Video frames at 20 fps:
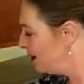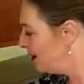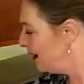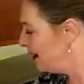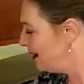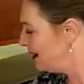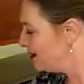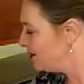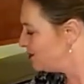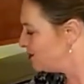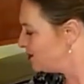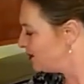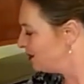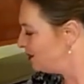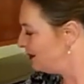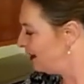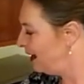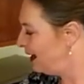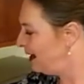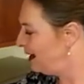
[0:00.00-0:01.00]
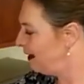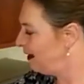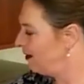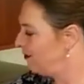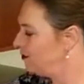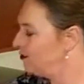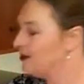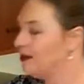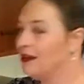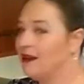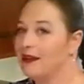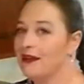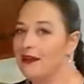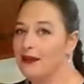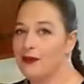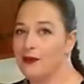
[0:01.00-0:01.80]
I do have a